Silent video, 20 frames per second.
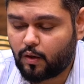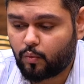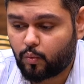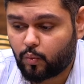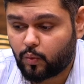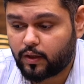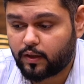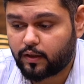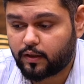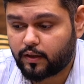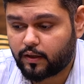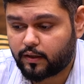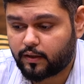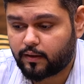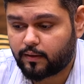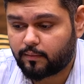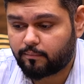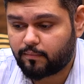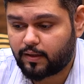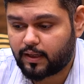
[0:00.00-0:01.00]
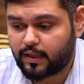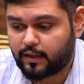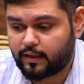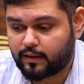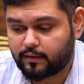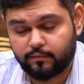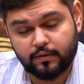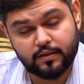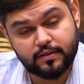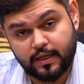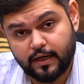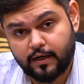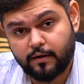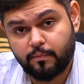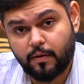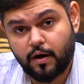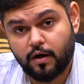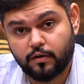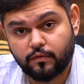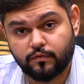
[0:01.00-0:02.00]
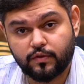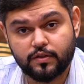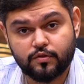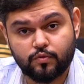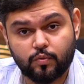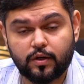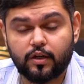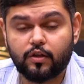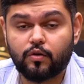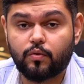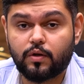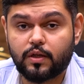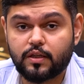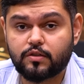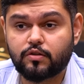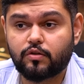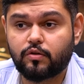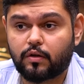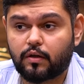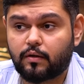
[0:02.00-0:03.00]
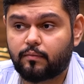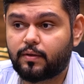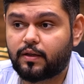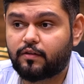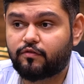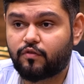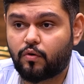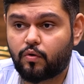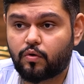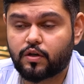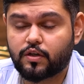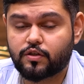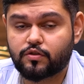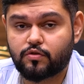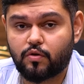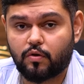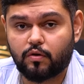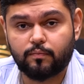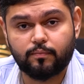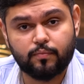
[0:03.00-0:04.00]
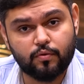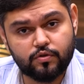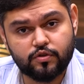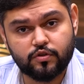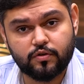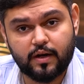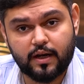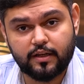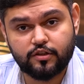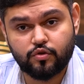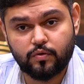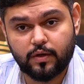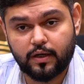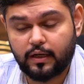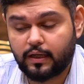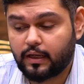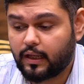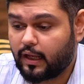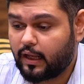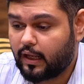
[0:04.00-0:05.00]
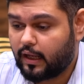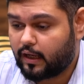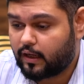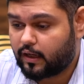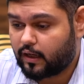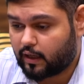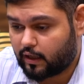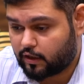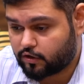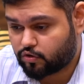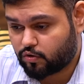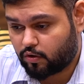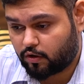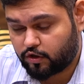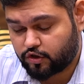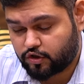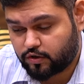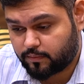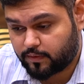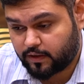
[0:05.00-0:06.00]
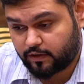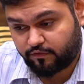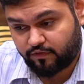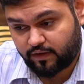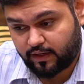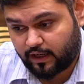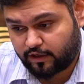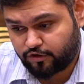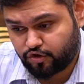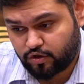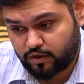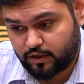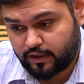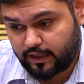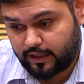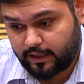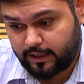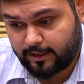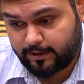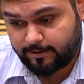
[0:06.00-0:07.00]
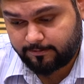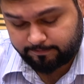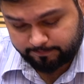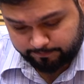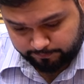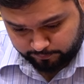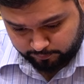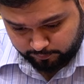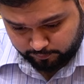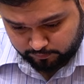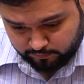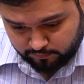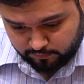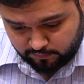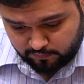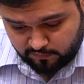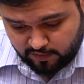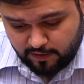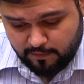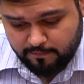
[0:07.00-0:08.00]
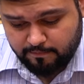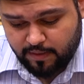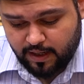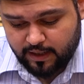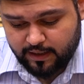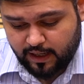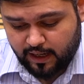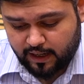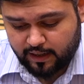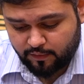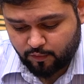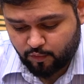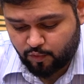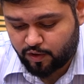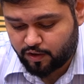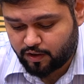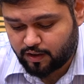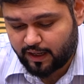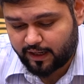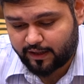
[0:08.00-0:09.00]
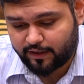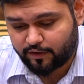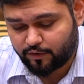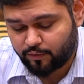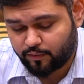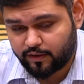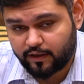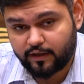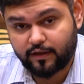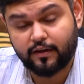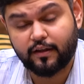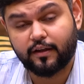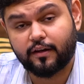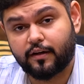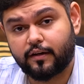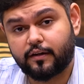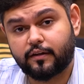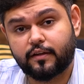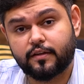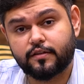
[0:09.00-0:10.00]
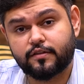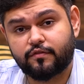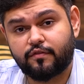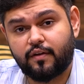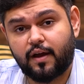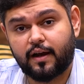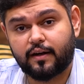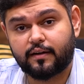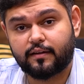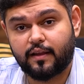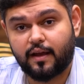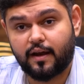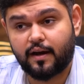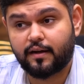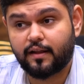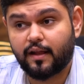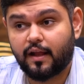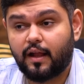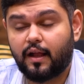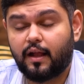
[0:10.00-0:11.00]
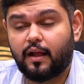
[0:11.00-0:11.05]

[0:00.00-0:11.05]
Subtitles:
we're gonna make the second part of this video is gonna be focused on postgraduate scholarship and financial aid. But I would like to reiterate this fact that